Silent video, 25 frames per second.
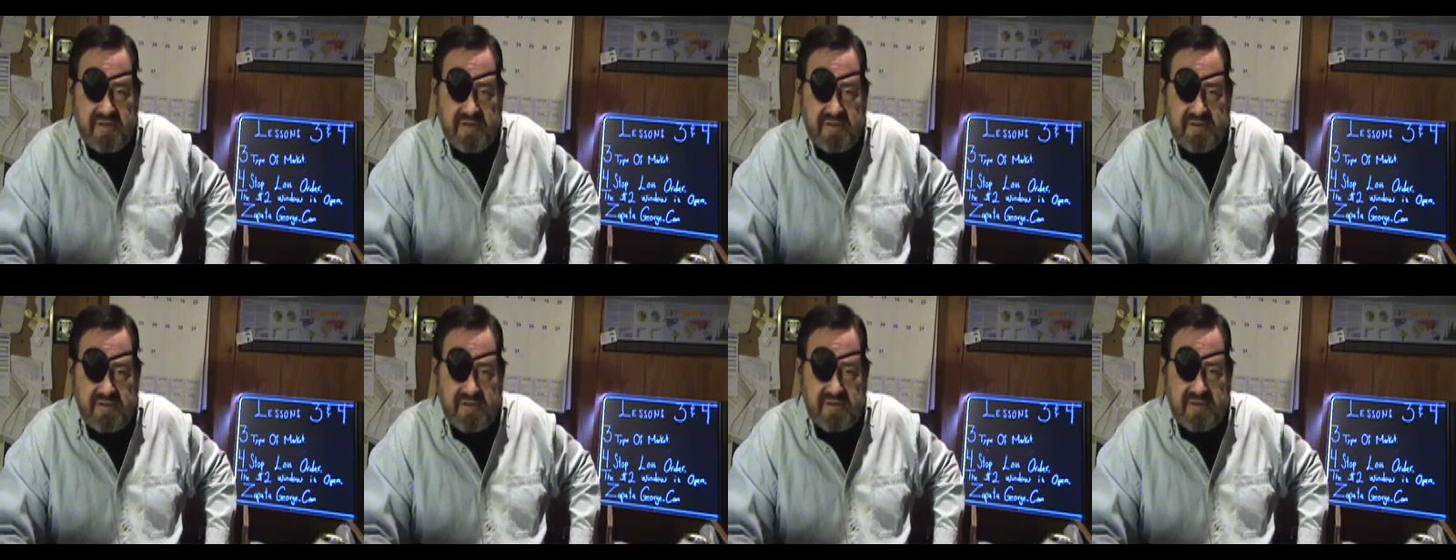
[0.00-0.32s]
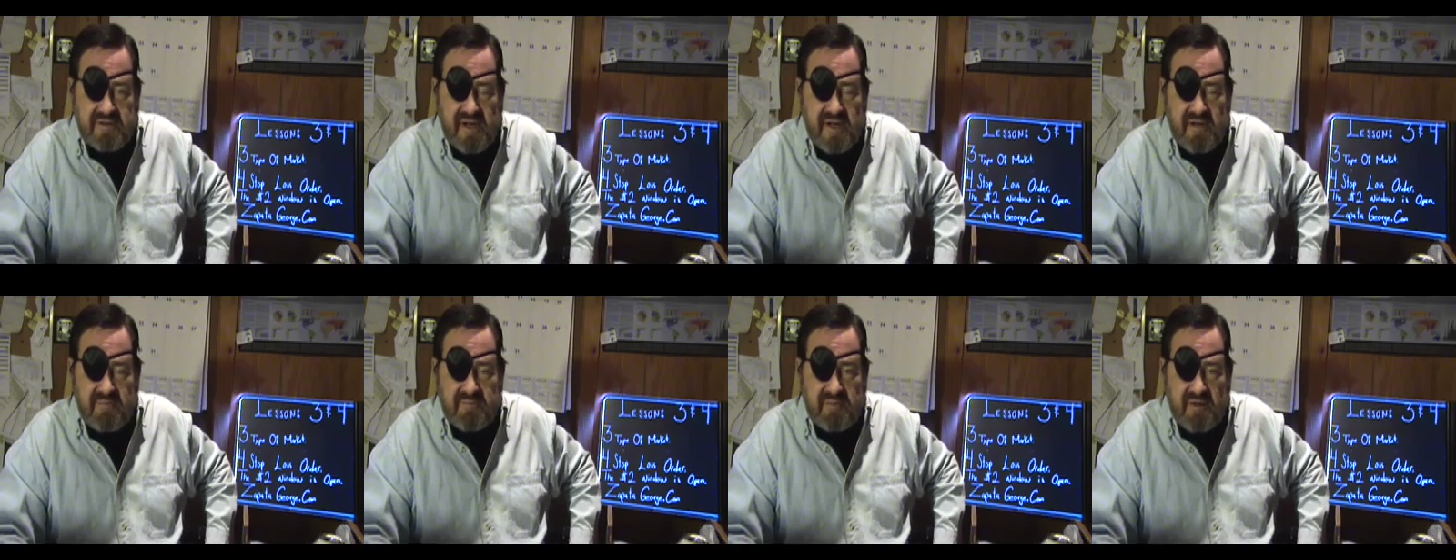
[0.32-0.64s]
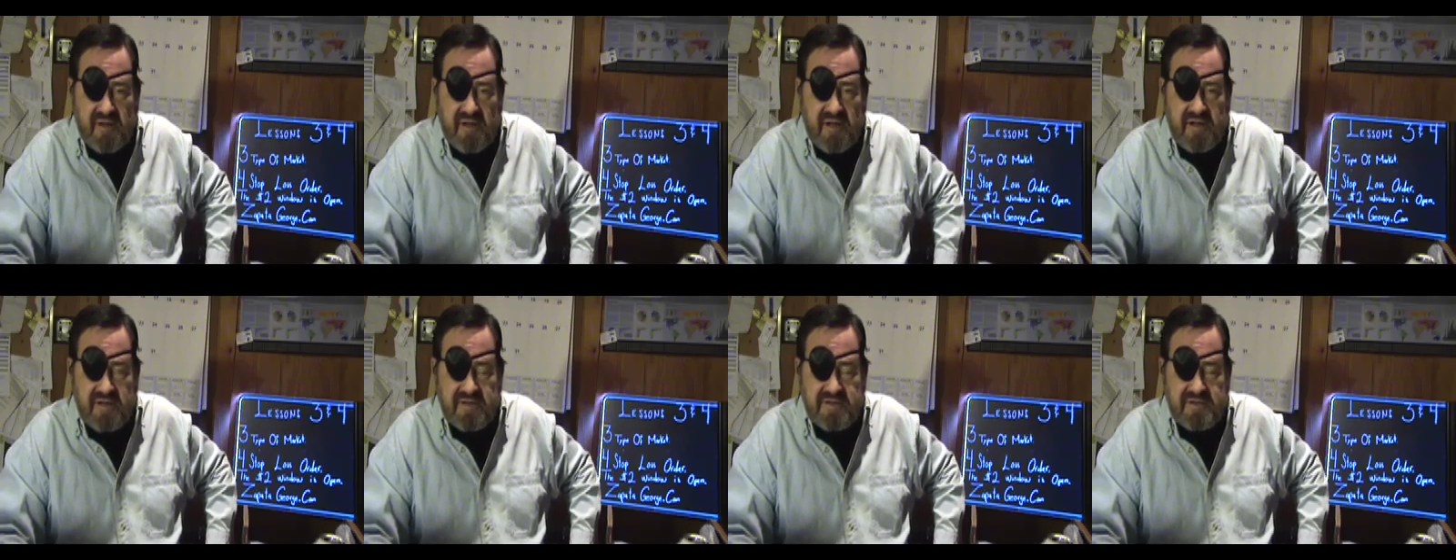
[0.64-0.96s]

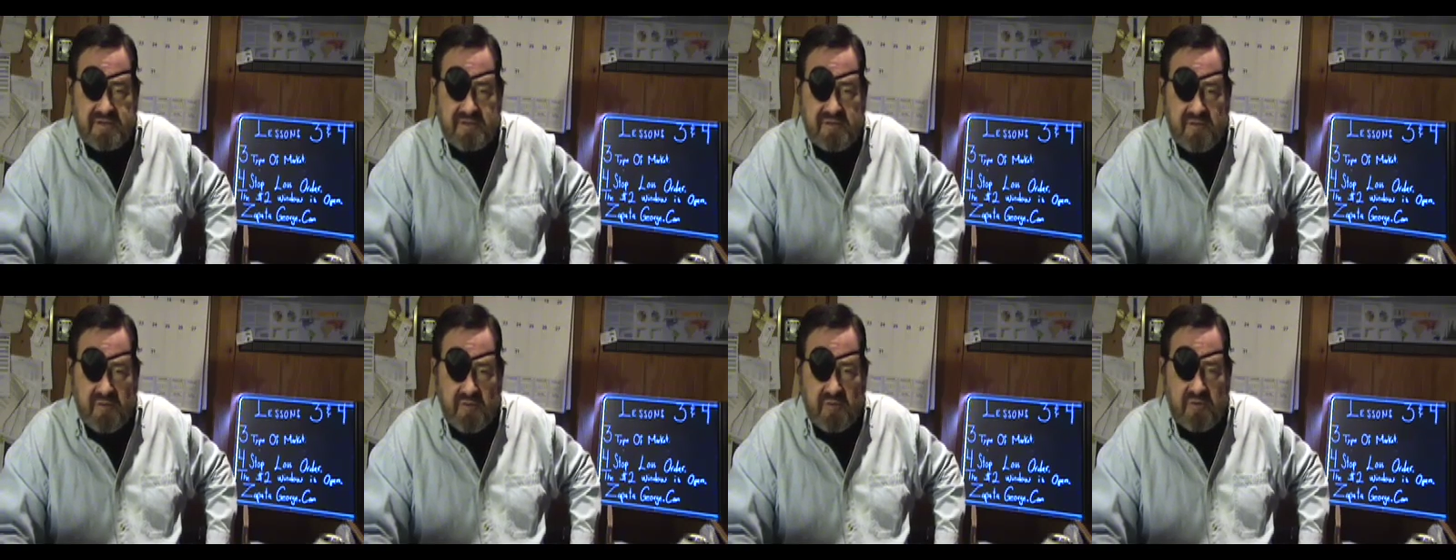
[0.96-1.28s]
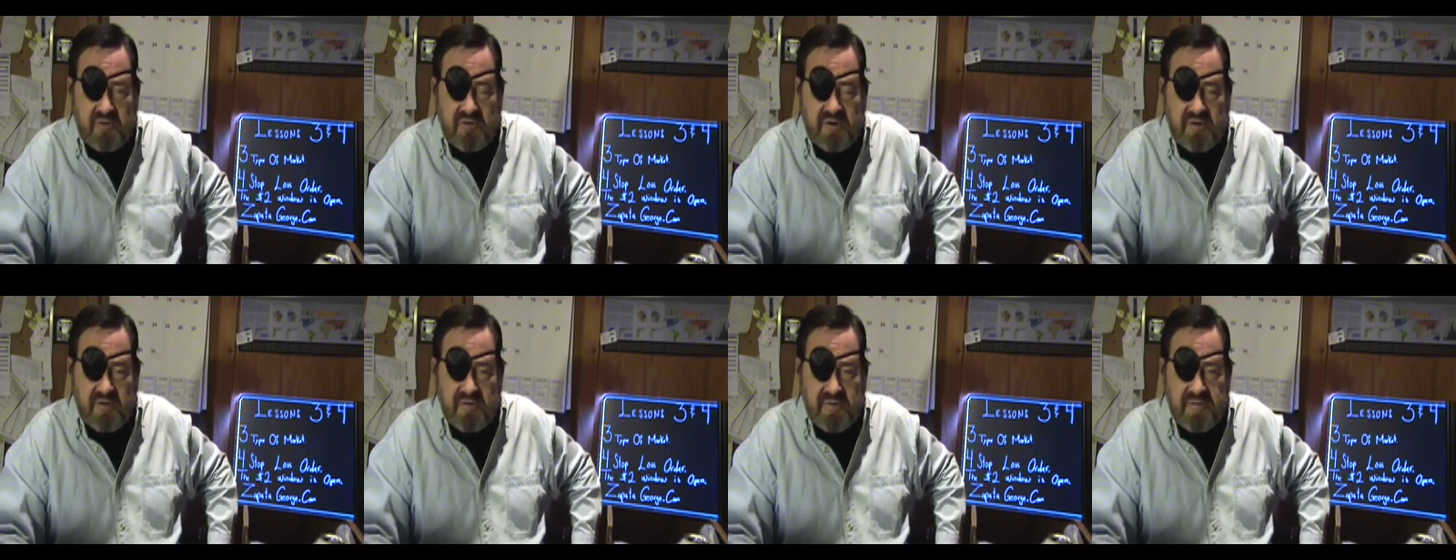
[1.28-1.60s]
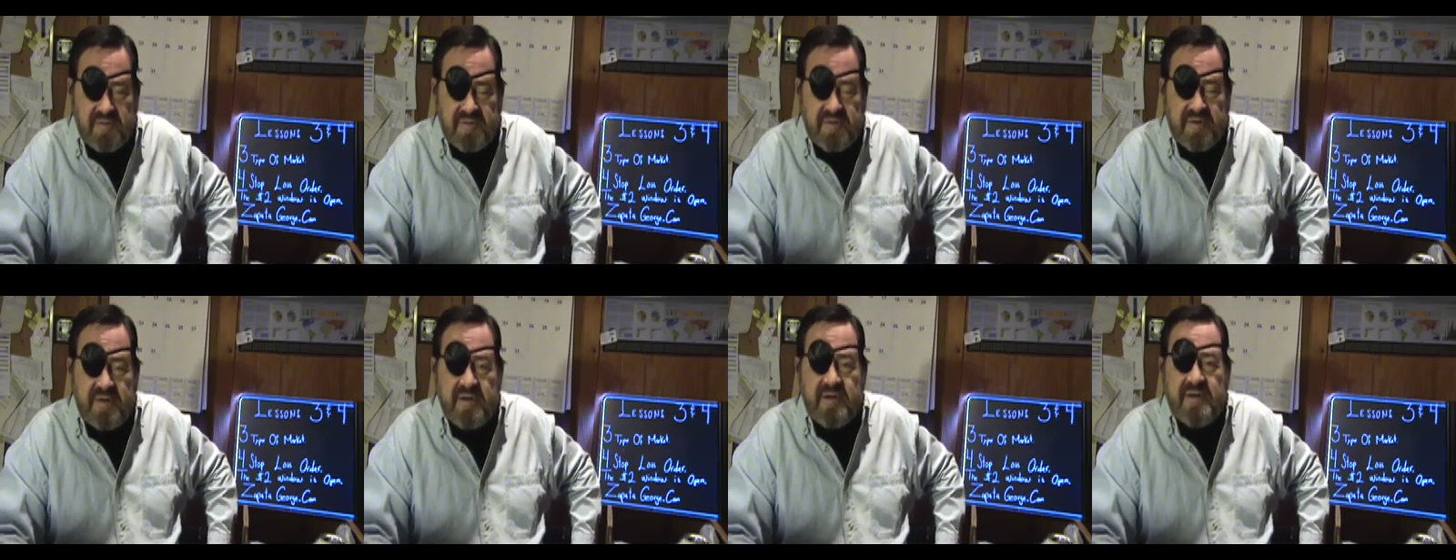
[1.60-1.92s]
stop-loss order.
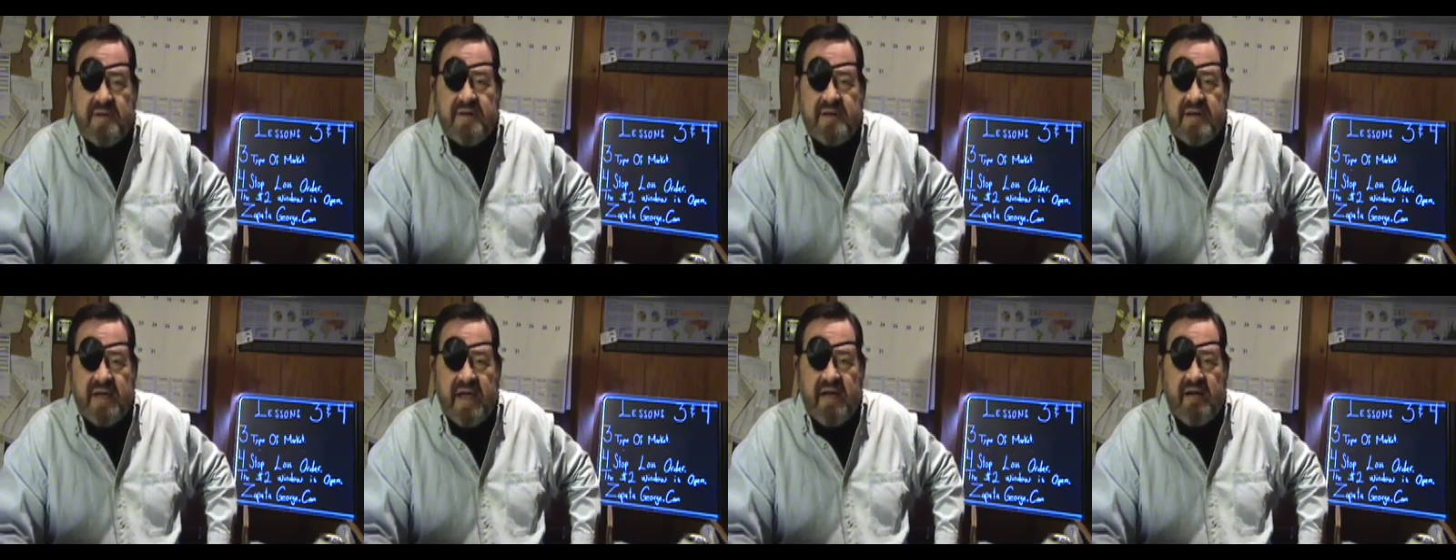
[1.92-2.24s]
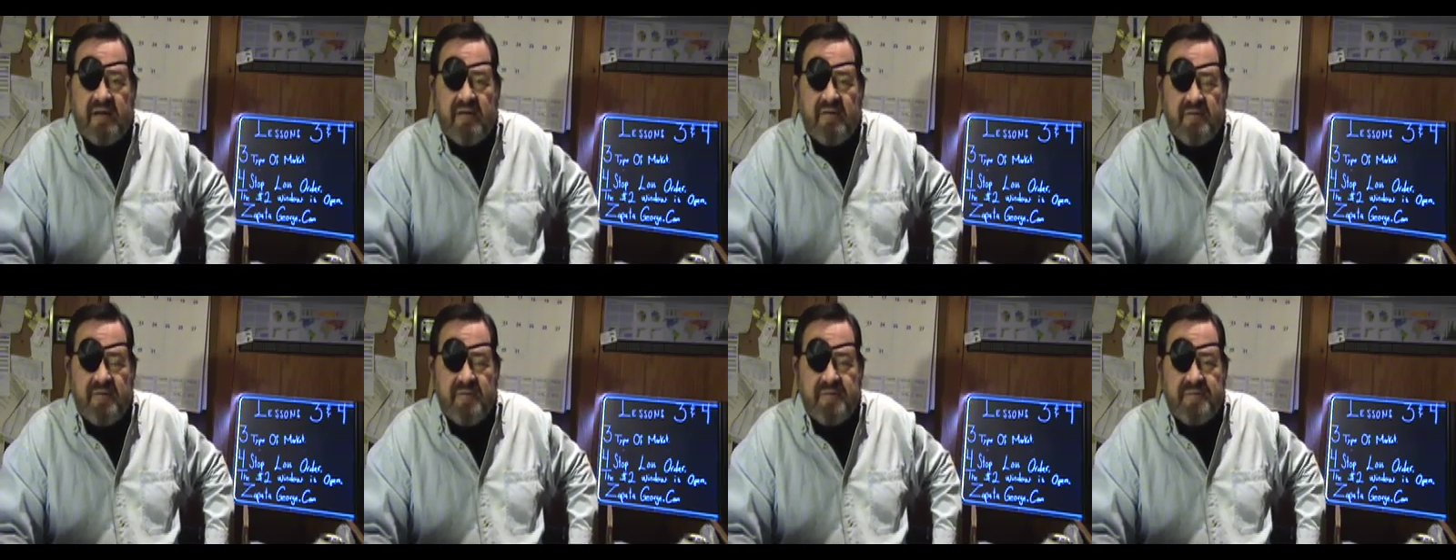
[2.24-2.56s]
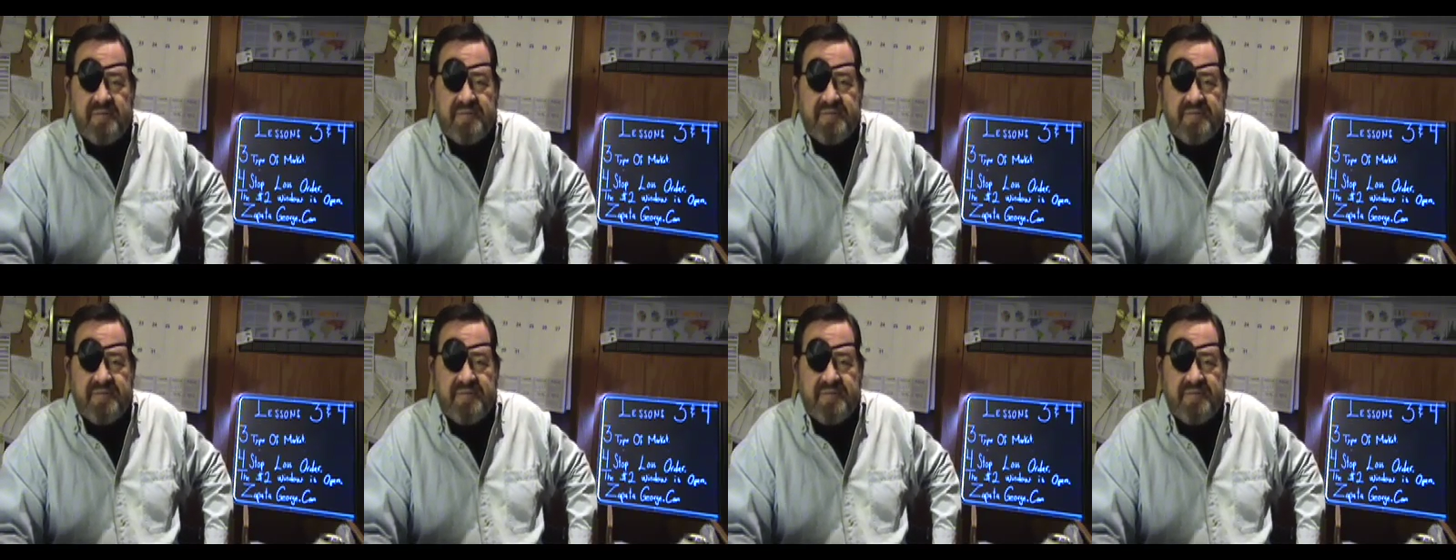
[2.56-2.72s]
Now,